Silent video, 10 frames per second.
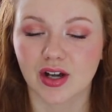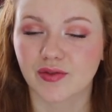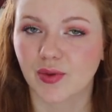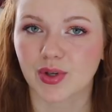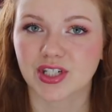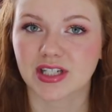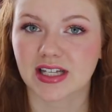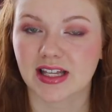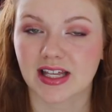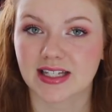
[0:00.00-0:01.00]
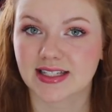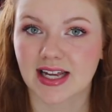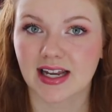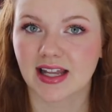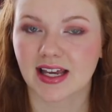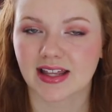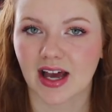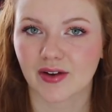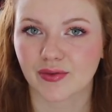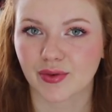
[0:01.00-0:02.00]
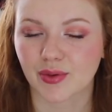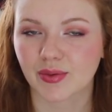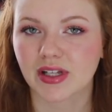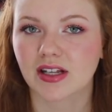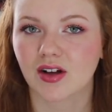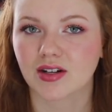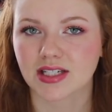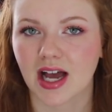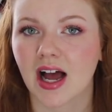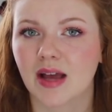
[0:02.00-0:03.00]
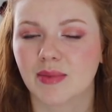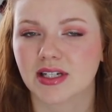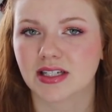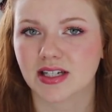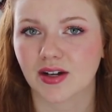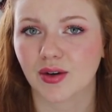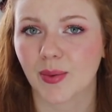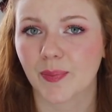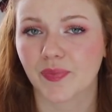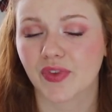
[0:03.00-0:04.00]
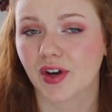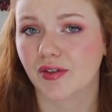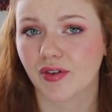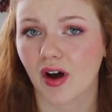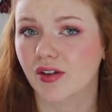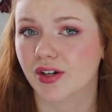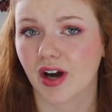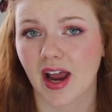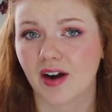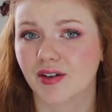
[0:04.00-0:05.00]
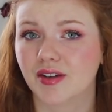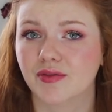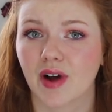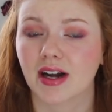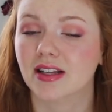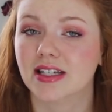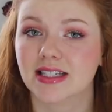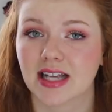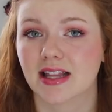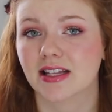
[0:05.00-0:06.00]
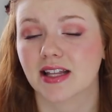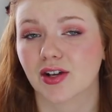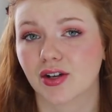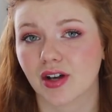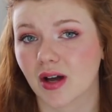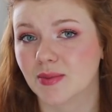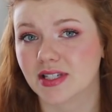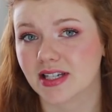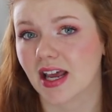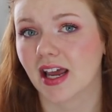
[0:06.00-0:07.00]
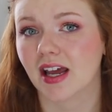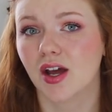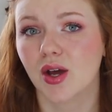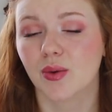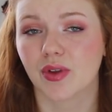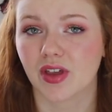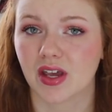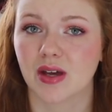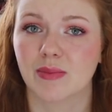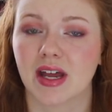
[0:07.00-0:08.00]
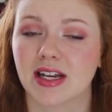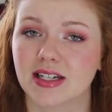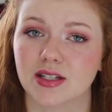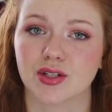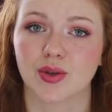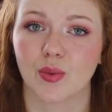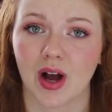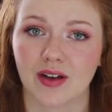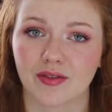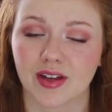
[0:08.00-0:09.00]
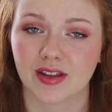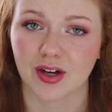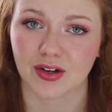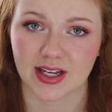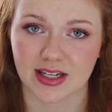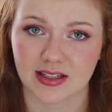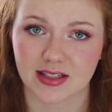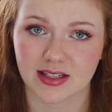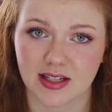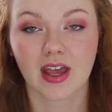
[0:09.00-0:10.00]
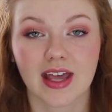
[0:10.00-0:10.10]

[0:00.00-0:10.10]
Unfortunately, they stayed like that for a really long time until their father, Harry, finally said that they could come stay with him and his new wife and their kids.